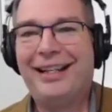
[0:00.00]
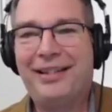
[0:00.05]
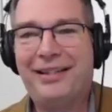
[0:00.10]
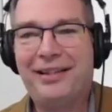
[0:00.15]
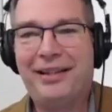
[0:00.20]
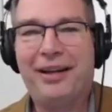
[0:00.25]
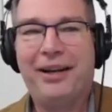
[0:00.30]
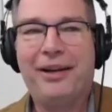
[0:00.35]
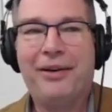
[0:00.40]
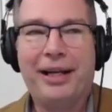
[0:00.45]

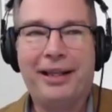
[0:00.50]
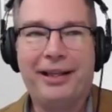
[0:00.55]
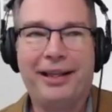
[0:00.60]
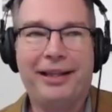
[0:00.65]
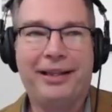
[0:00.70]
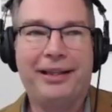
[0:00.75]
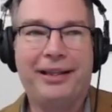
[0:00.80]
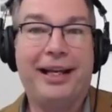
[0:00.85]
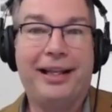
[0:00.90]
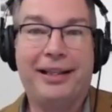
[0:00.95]
So I
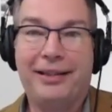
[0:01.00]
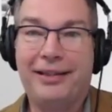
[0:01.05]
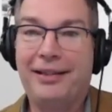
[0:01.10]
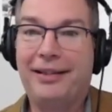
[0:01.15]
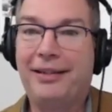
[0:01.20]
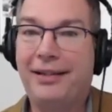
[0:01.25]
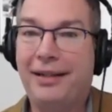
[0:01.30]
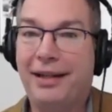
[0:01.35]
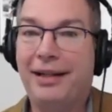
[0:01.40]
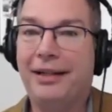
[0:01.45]
think
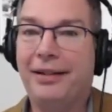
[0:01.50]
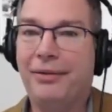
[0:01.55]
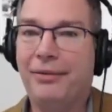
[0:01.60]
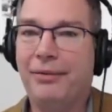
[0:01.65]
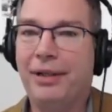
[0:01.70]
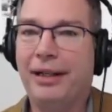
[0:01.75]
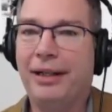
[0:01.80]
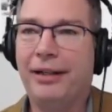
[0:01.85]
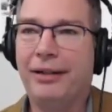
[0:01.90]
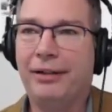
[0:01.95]
that's kind of
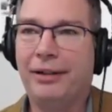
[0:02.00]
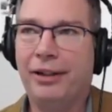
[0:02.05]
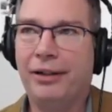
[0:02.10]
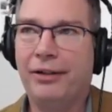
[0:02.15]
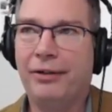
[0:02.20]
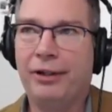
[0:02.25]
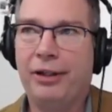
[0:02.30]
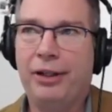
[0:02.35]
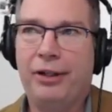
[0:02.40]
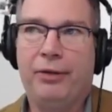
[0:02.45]
where
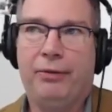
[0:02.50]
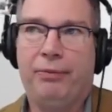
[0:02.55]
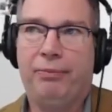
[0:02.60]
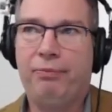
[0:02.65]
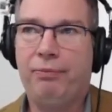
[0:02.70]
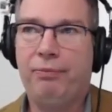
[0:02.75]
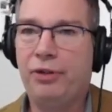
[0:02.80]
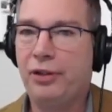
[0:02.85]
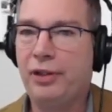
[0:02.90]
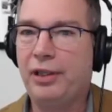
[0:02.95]
you
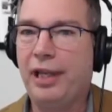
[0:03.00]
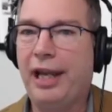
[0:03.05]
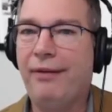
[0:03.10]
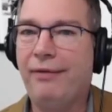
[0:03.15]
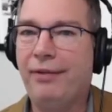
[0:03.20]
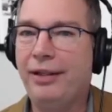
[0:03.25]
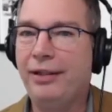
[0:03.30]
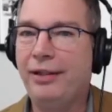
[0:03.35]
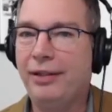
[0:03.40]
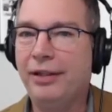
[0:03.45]
just
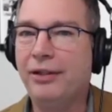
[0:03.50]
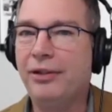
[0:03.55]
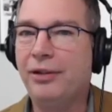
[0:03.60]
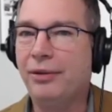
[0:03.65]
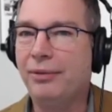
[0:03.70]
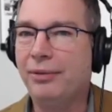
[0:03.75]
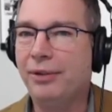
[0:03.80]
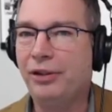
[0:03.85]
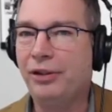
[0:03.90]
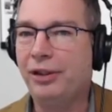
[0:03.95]
have these
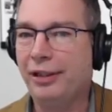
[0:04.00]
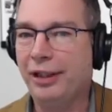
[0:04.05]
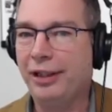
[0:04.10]
intuition,